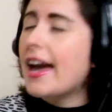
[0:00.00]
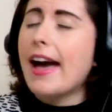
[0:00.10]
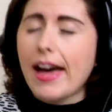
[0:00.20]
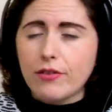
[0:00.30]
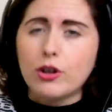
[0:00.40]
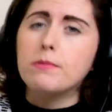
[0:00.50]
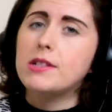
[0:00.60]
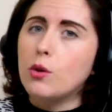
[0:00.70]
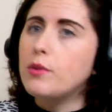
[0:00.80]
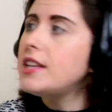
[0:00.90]
Yeah, adverbs.
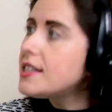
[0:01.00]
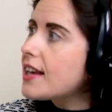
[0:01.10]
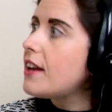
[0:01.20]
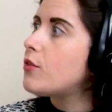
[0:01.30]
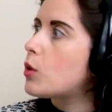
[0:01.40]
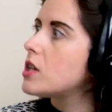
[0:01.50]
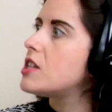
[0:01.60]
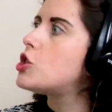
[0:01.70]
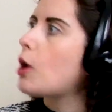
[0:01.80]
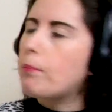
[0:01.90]
So these kind of words
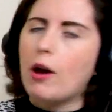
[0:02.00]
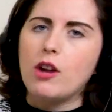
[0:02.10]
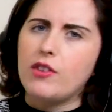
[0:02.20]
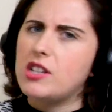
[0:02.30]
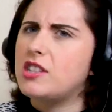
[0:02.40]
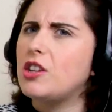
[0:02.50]
that jump out of us.